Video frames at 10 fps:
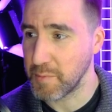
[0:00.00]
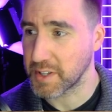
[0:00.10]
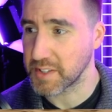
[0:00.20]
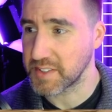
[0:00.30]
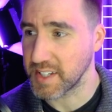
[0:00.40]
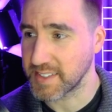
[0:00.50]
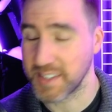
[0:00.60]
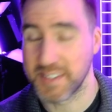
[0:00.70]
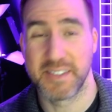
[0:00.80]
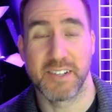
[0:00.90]
you can see it says
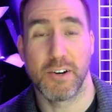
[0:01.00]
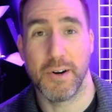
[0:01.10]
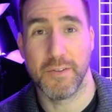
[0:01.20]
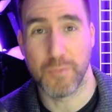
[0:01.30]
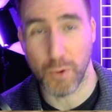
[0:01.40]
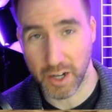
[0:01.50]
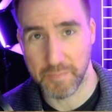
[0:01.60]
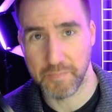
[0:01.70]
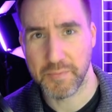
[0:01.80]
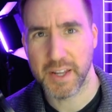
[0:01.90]
zero of
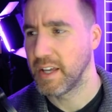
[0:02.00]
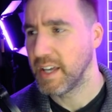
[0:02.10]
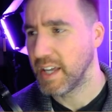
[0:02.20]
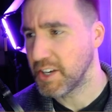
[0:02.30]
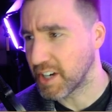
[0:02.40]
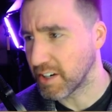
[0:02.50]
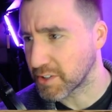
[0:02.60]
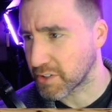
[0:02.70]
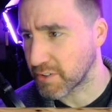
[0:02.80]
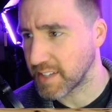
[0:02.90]
one. In general,
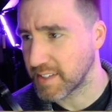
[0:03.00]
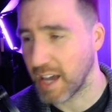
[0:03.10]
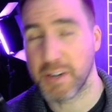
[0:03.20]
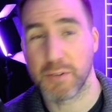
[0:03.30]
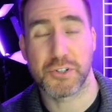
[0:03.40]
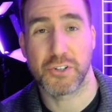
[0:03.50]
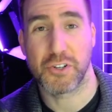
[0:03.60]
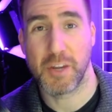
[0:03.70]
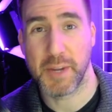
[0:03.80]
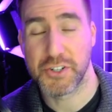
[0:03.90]
this create tab here will show you
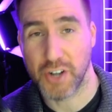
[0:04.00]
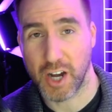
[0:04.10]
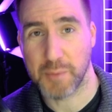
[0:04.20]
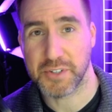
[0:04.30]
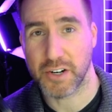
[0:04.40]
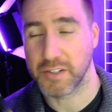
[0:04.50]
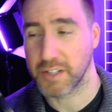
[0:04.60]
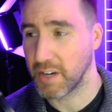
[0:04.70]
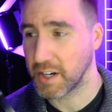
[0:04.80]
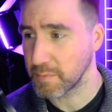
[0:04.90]
how many jobs are currently
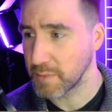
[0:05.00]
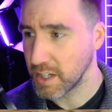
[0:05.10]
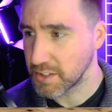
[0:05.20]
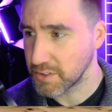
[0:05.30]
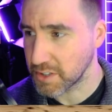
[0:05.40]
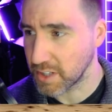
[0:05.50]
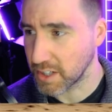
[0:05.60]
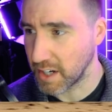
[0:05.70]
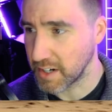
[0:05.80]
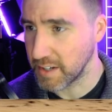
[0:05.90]
running. So let's click on it.